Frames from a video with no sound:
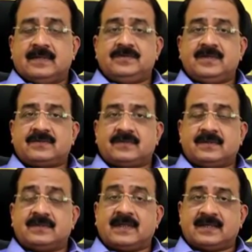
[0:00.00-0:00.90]
is just
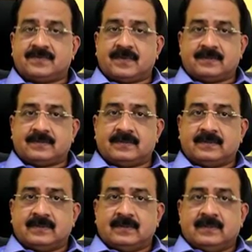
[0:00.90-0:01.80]
disastrous.
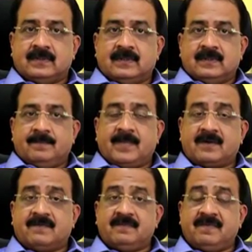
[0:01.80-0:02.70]

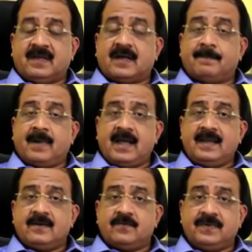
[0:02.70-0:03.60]
But when we
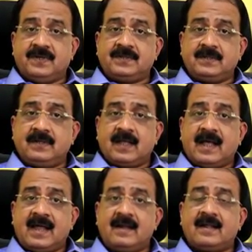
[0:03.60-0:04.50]
combine vision
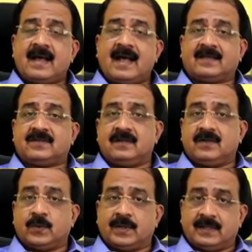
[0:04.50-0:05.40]
and action
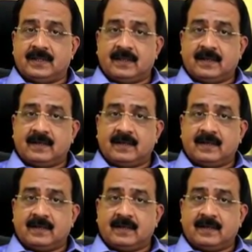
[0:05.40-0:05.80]
together,